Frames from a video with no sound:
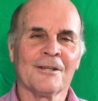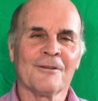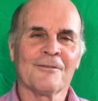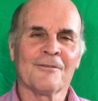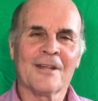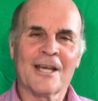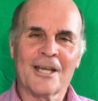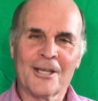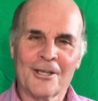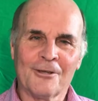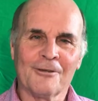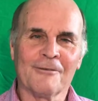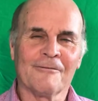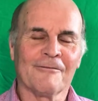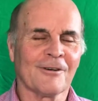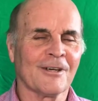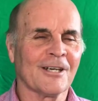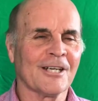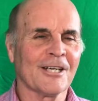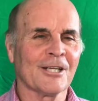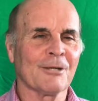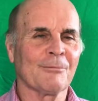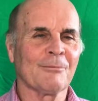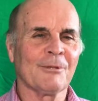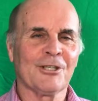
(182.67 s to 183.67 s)
Thank you for
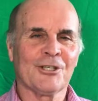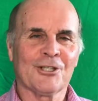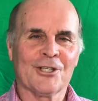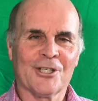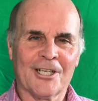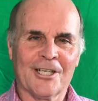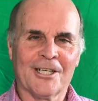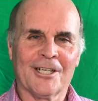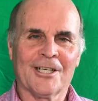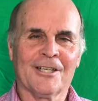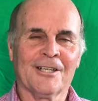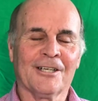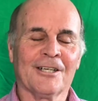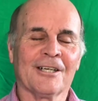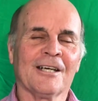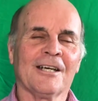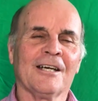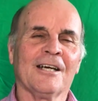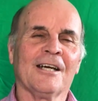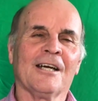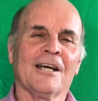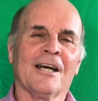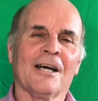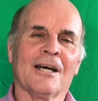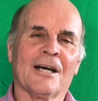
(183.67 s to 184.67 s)
letting me share.
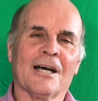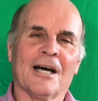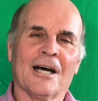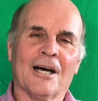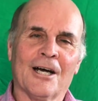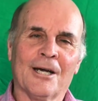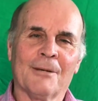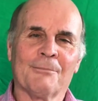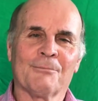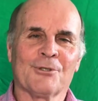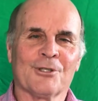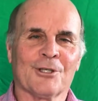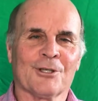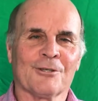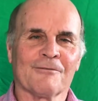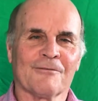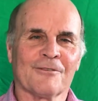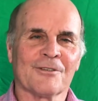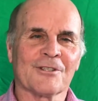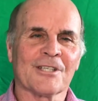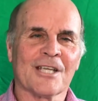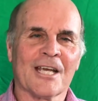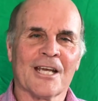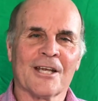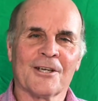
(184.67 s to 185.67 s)
I'm John
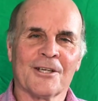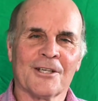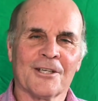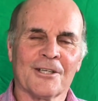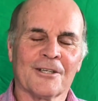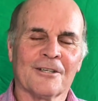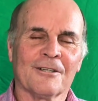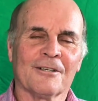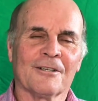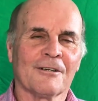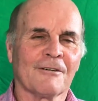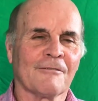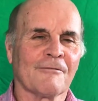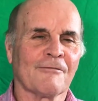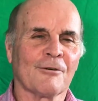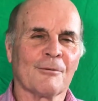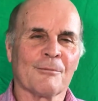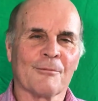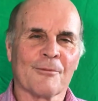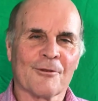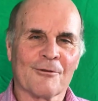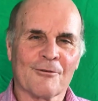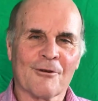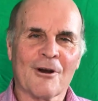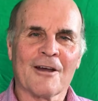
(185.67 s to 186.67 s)
Fazandia from
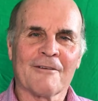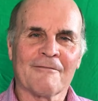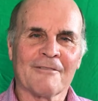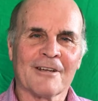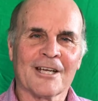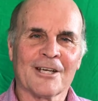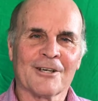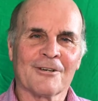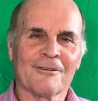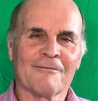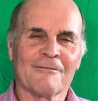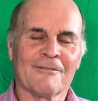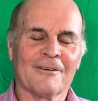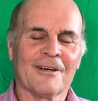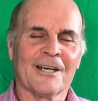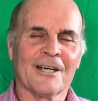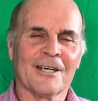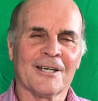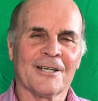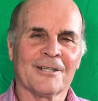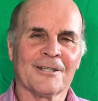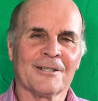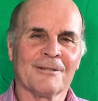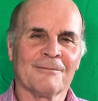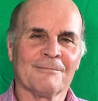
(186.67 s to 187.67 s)
Thriving Under Fire.